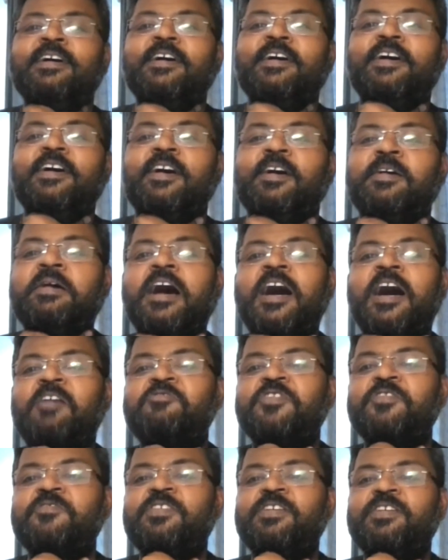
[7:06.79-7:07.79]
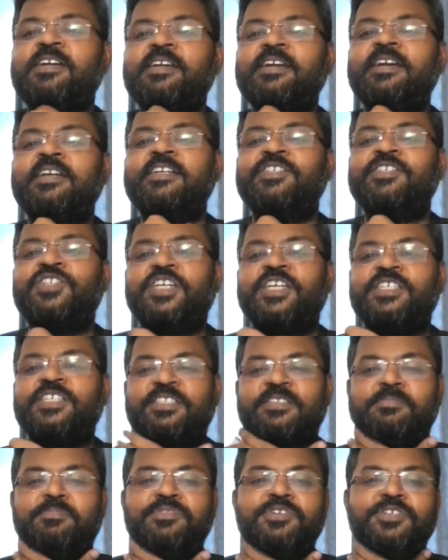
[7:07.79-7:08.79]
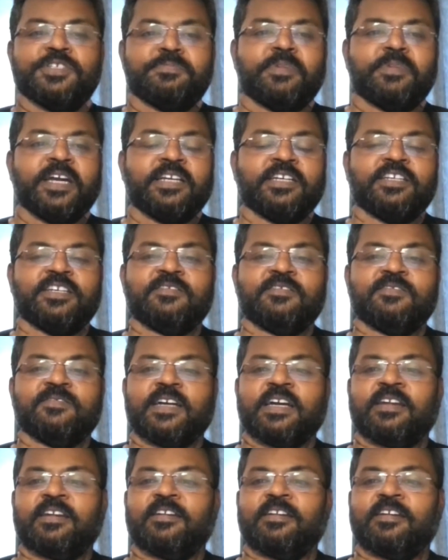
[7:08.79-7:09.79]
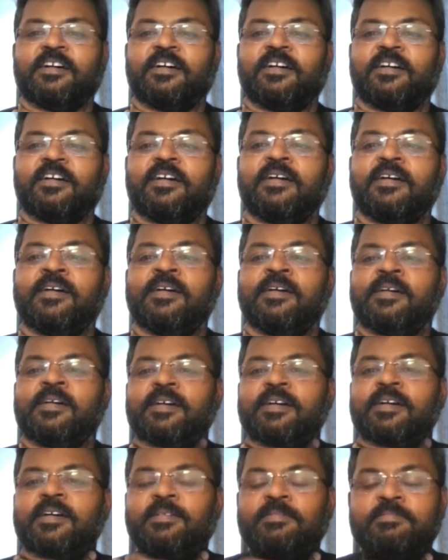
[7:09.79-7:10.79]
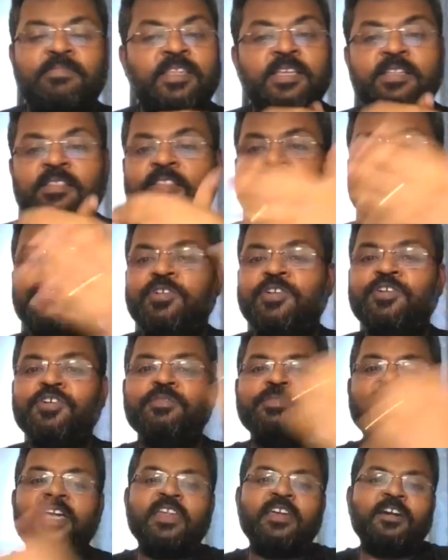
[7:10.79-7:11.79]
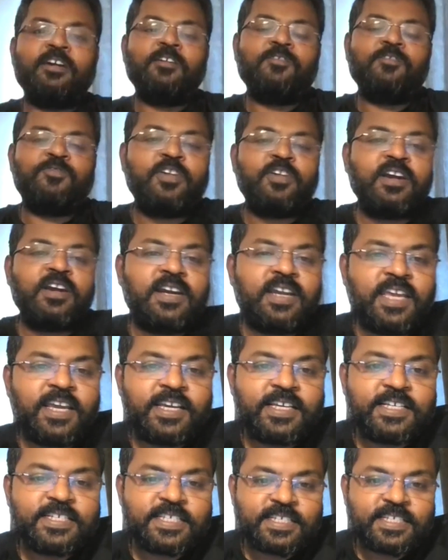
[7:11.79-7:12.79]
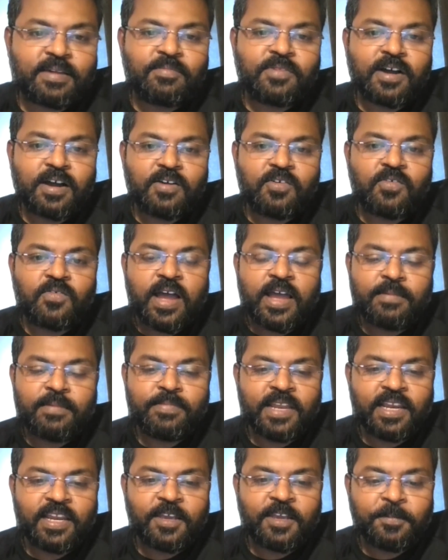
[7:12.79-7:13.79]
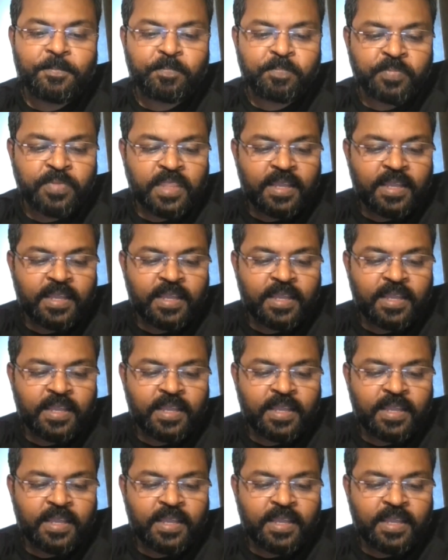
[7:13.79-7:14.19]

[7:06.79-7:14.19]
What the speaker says: However, it changed the perspective, and the new meaning of flirting is somehow, I believe,